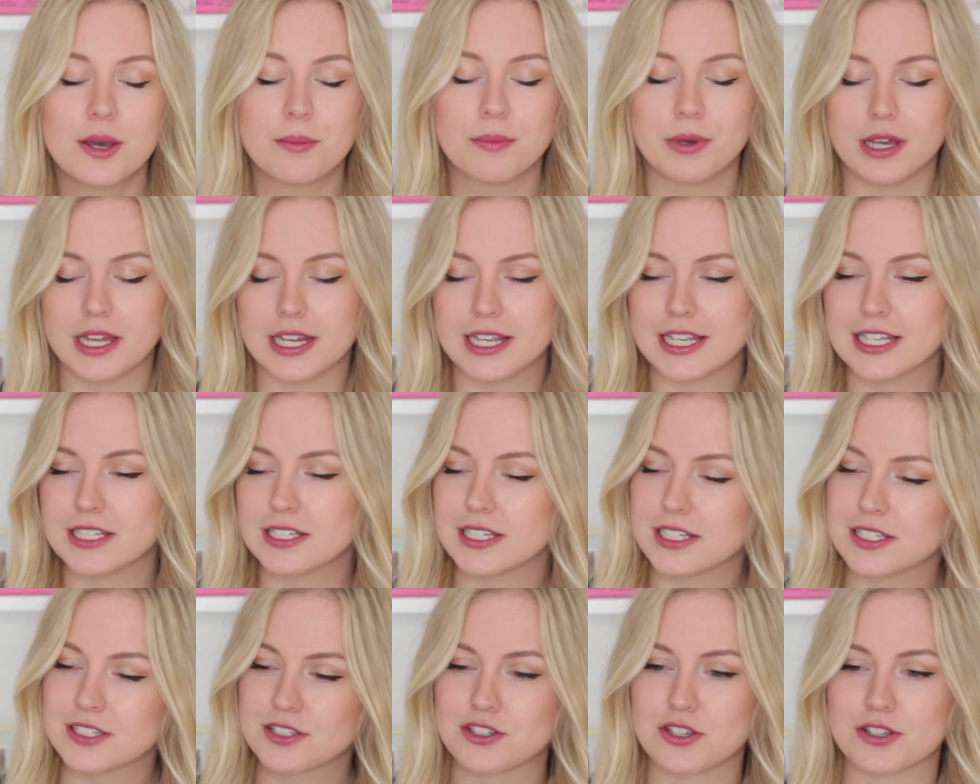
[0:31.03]
but
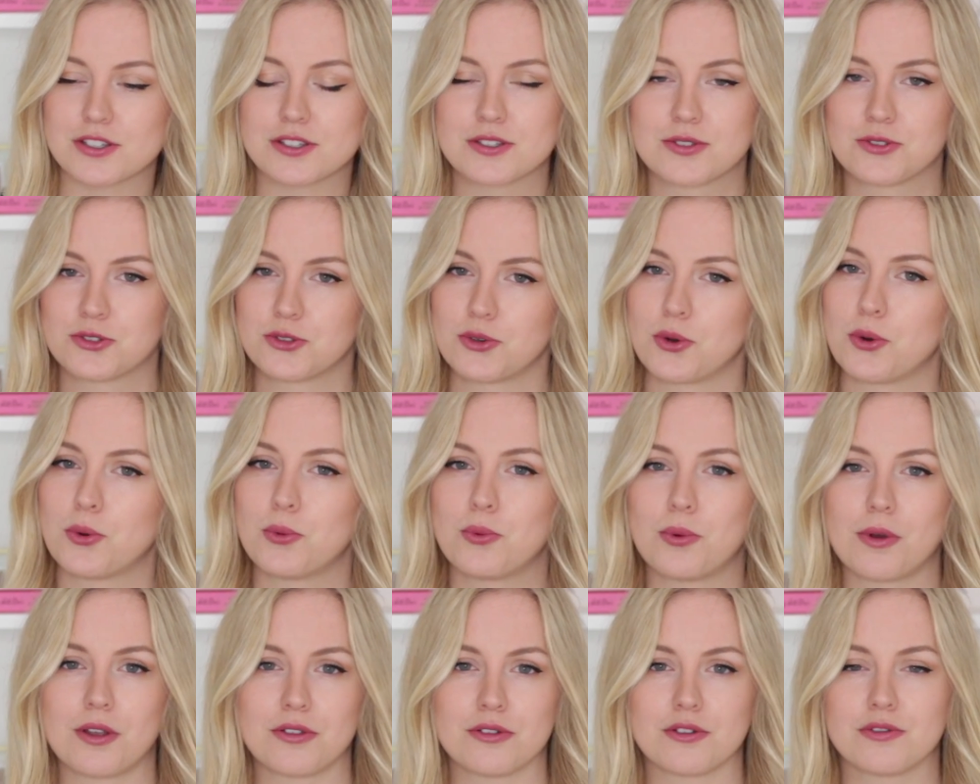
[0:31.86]
it is just so
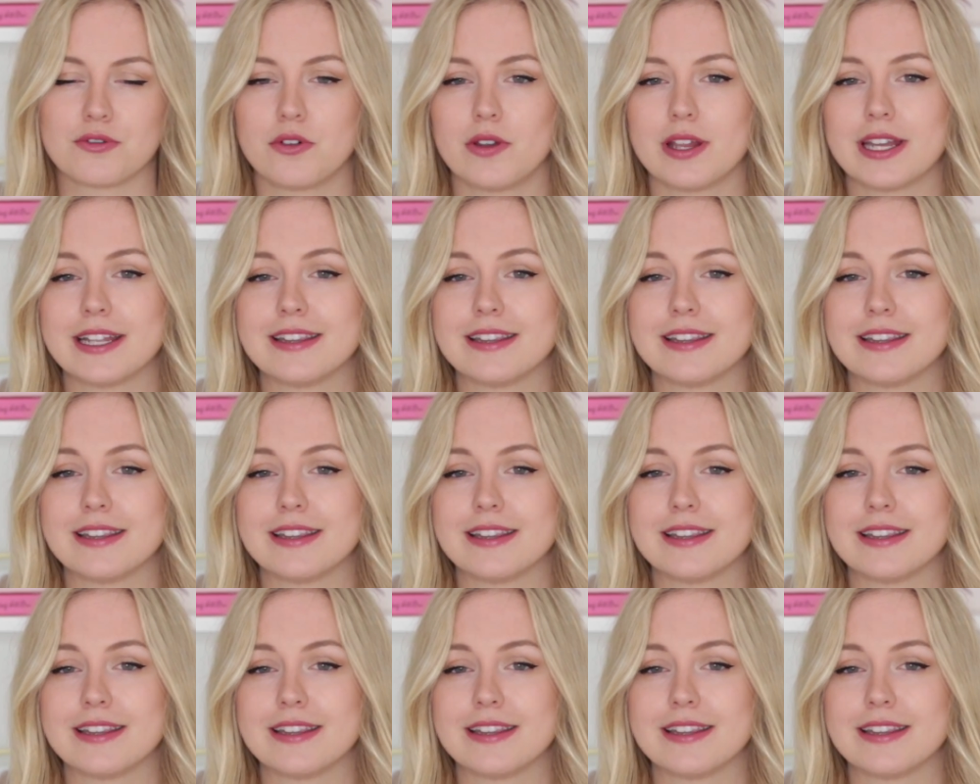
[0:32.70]
wonderful.